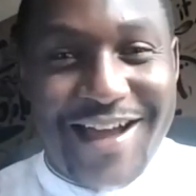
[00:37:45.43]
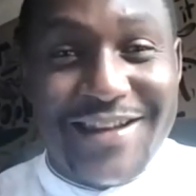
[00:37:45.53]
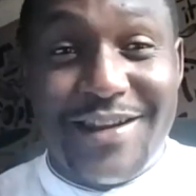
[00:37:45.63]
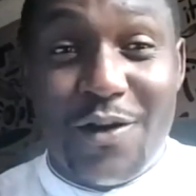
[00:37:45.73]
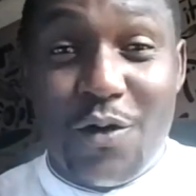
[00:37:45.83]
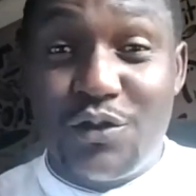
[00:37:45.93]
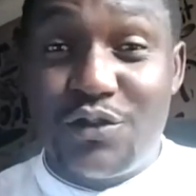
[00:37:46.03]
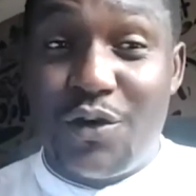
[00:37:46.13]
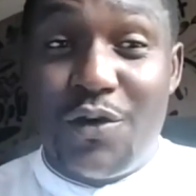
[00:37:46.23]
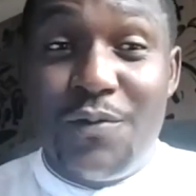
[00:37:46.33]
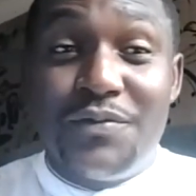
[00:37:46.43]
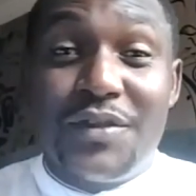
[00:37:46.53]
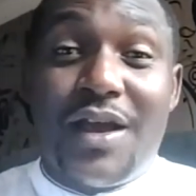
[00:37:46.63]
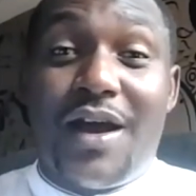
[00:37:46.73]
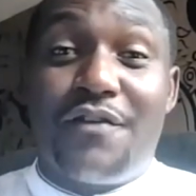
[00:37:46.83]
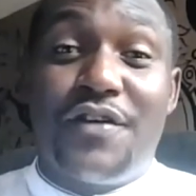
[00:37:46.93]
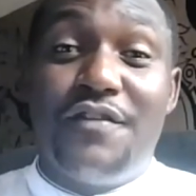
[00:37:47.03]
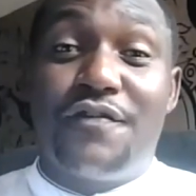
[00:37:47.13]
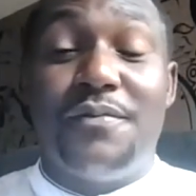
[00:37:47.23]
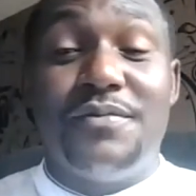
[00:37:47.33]
And also a
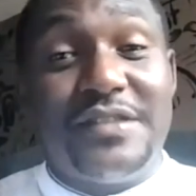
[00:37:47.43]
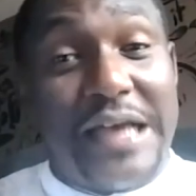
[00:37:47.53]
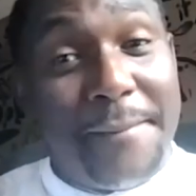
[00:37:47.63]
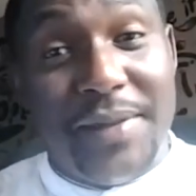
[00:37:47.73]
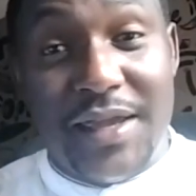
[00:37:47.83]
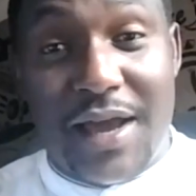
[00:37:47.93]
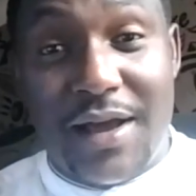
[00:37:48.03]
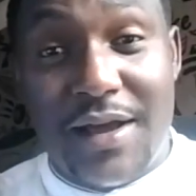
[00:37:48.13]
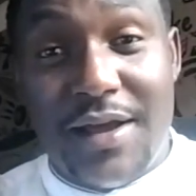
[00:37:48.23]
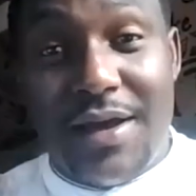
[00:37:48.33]
friend from Zambia.